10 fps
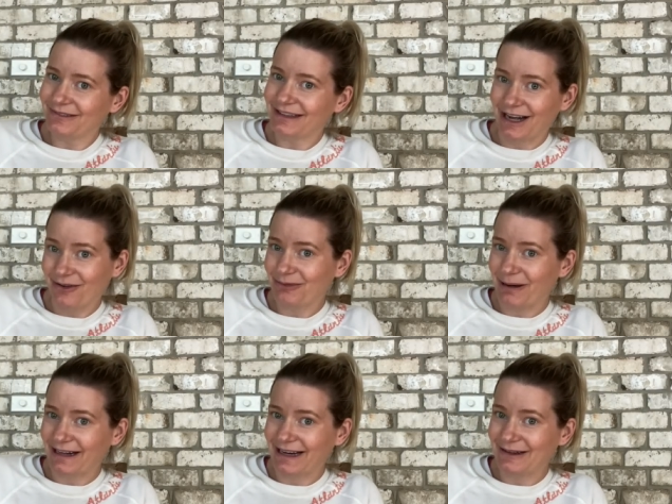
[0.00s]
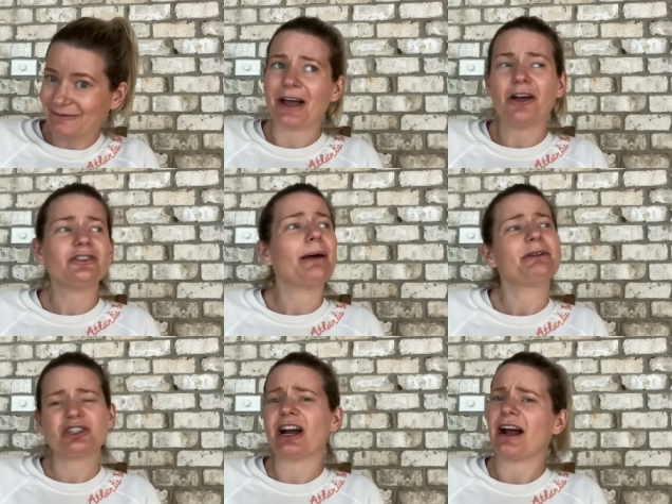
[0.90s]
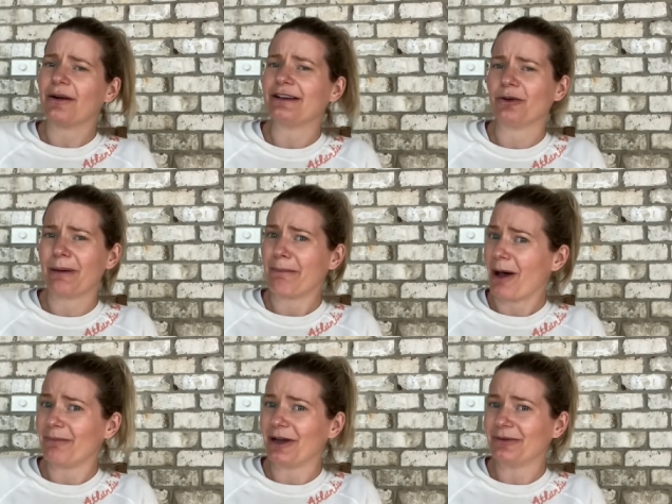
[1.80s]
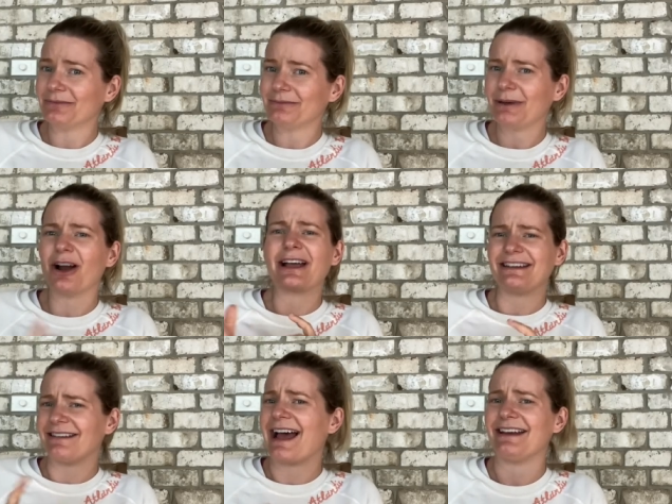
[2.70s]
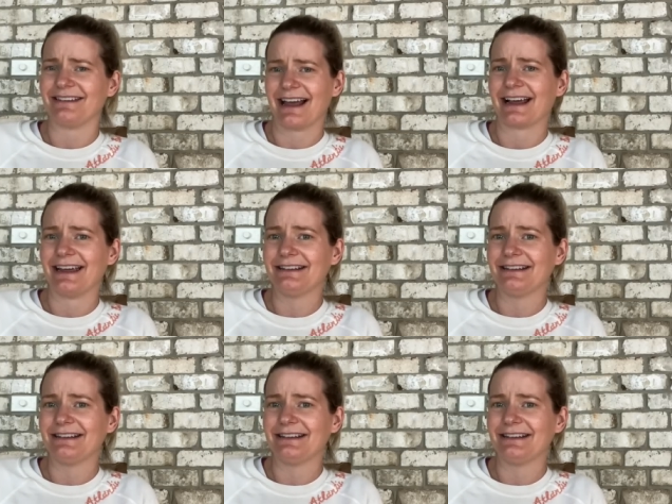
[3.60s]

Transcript: that I was pregnant. I'll, I'm going to share how I told my mom though, but I'll get to that in a second.